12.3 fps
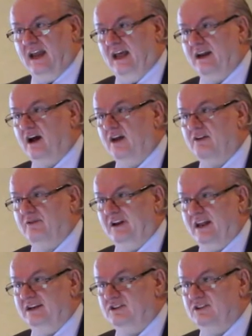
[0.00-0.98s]
and other
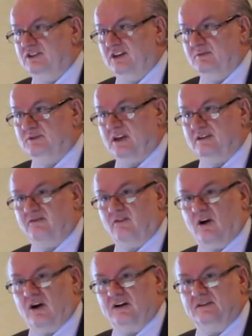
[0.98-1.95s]
relationships as
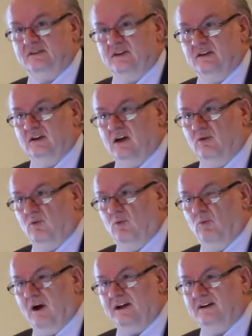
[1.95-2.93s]
far as
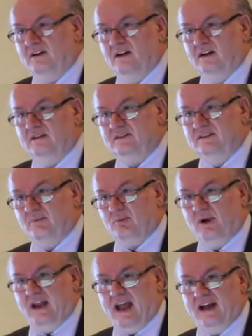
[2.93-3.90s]
what
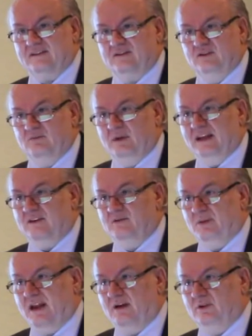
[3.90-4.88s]
CIPRI has to meet
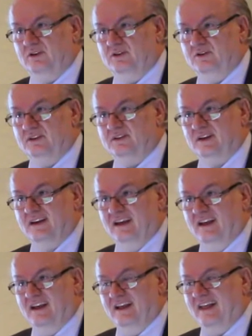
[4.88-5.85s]
to be able to do this.
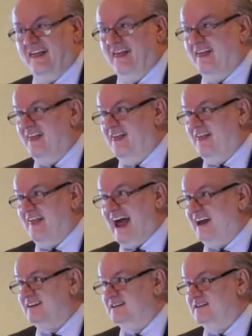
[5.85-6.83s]

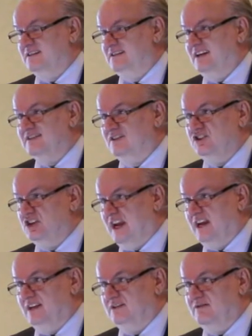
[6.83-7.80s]
That doesn't
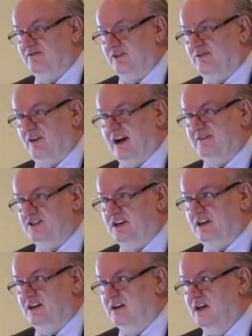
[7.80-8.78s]
change for
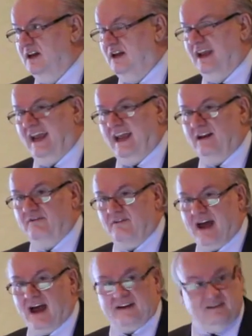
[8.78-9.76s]
5G, and in
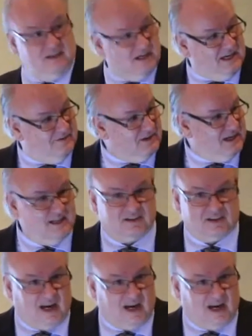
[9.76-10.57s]
fact, it even gets